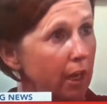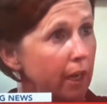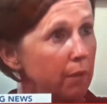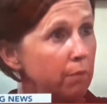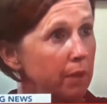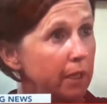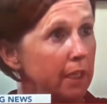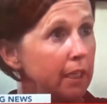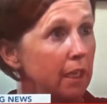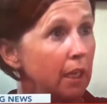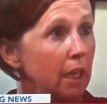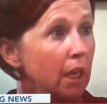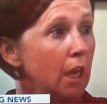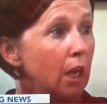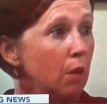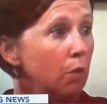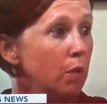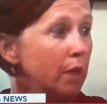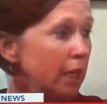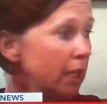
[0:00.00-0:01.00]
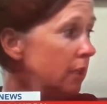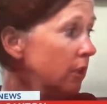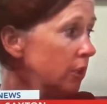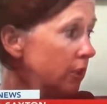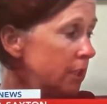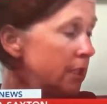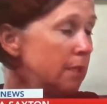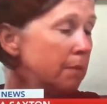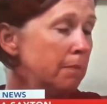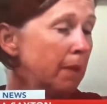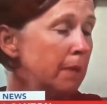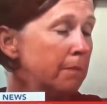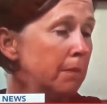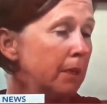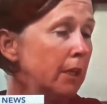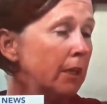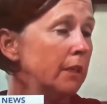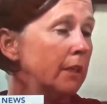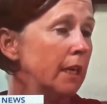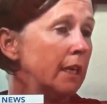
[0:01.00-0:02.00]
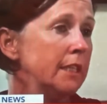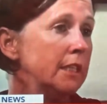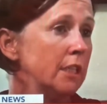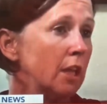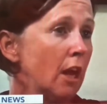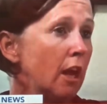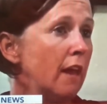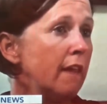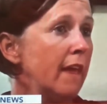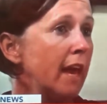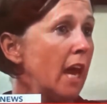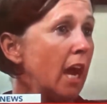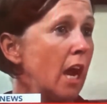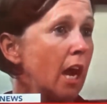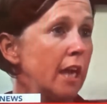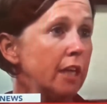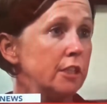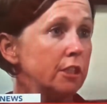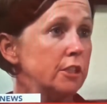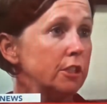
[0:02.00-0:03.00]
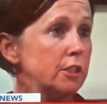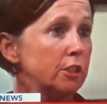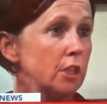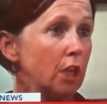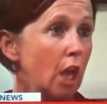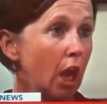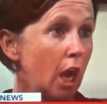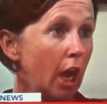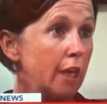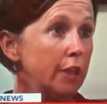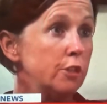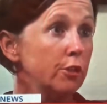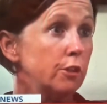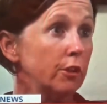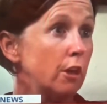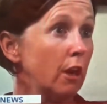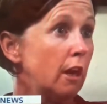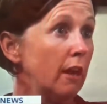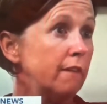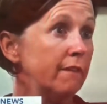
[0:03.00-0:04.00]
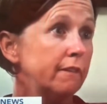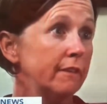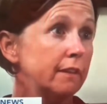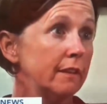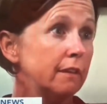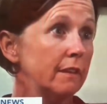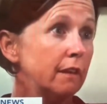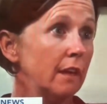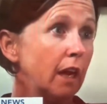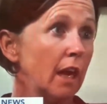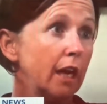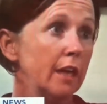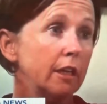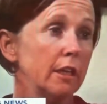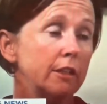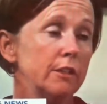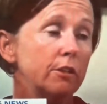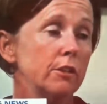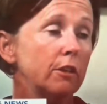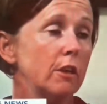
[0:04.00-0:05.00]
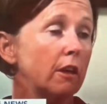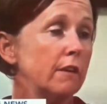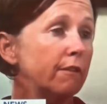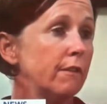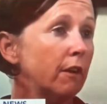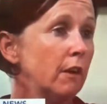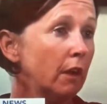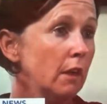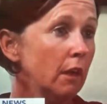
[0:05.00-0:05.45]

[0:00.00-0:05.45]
And when I looked in my mirror and I saw that, I took off. I took off